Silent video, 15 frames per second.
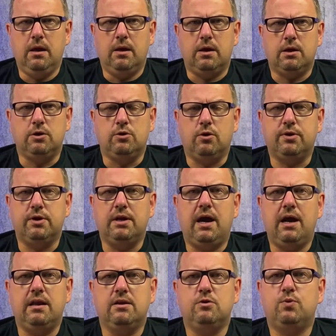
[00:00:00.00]
Northern
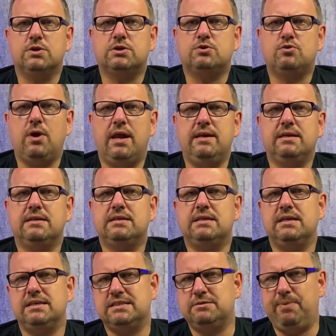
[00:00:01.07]
Ireland was granted
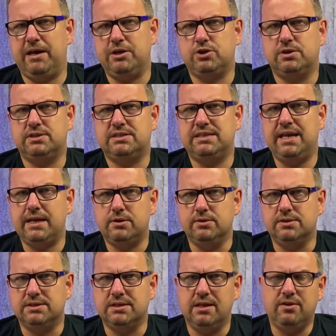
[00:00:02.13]
special
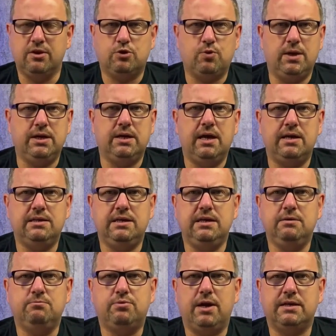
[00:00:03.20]
status in the
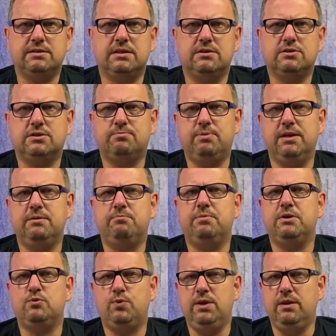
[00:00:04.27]
2019 Brexit split
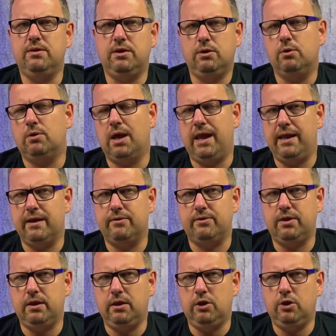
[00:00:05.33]
between the UK and the
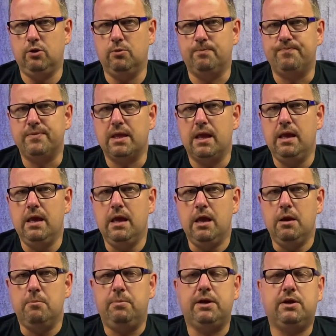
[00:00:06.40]
EU.
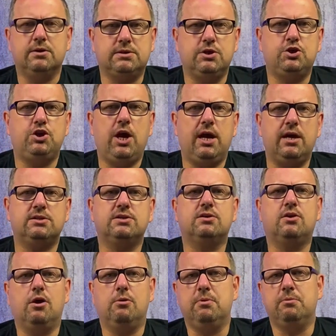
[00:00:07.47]
Because it shares a
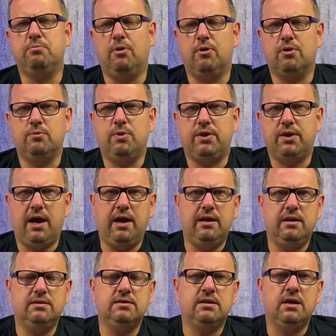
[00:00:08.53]
common border with
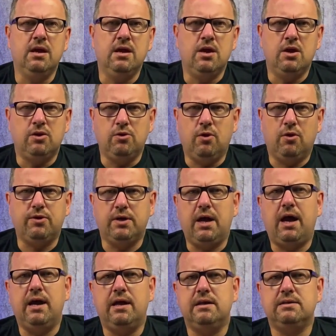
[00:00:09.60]
Ireland, Northern
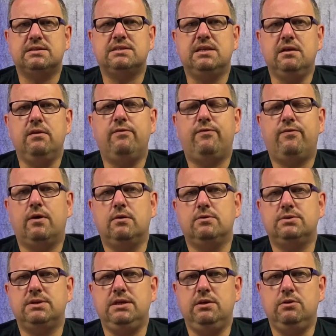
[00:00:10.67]
Ireland still
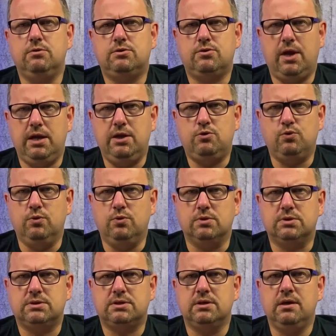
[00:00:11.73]
follows EU trade
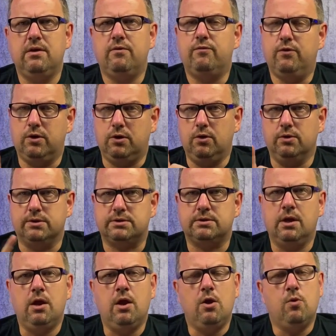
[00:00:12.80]
rules for goods,
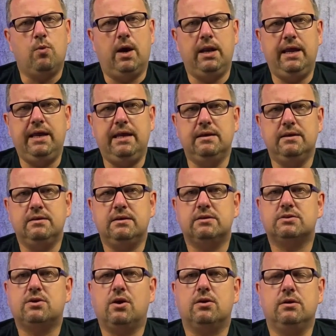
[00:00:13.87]
while England,
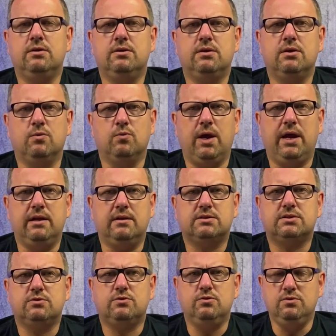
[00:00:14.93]
Scotland, and Wales
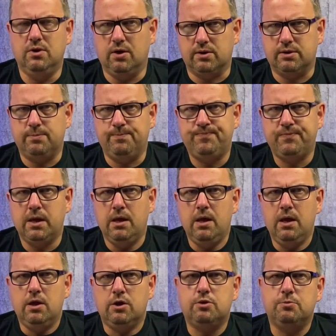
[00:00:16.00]
do not.
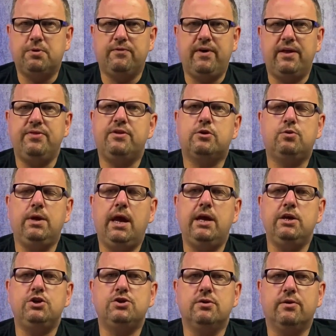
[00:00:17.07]
To prevent the
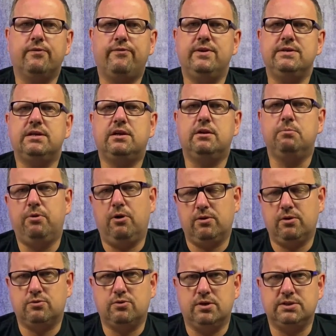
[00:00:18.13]
creation of physical border
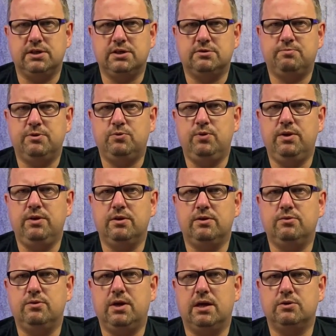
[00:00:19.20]
crossings between the two
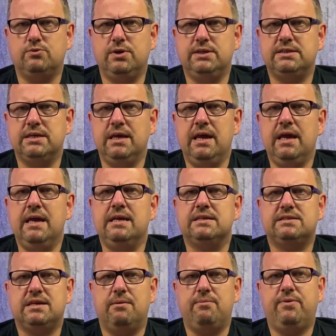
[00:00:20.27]
countries,
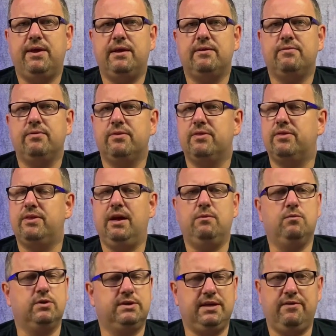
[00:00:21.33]
something that
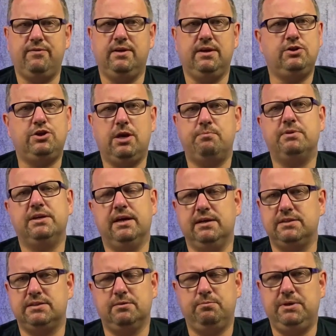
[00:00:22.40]
would definitely jeopardize
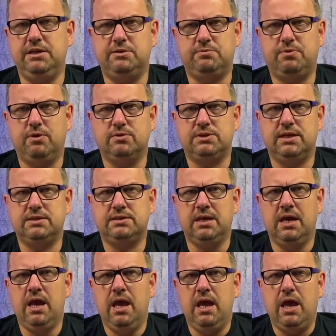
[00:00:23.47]
the peace process.
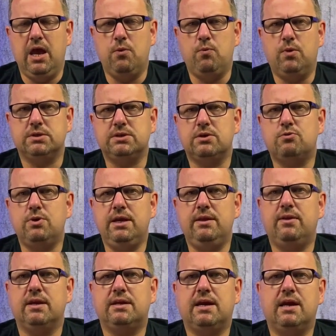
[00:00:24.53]
It was agreed
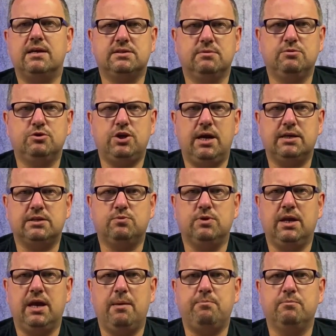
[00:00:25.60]
that custom checks would
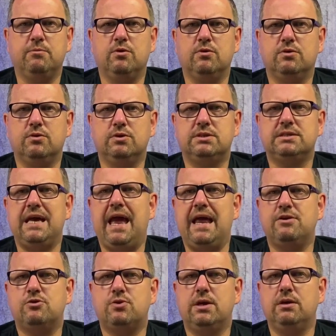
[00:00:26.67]
happen on goods
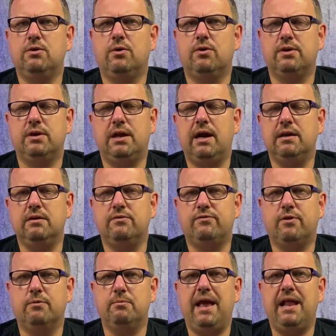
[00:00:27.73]
entering Northern Ireland
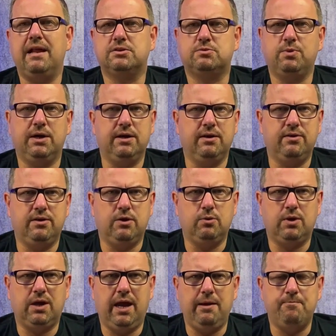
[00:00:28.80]
from elsewhere in the
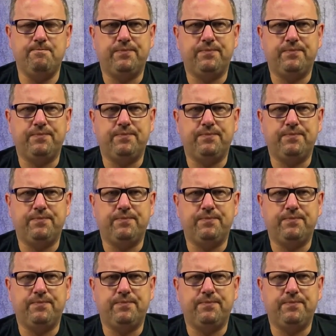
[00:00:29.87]
UK.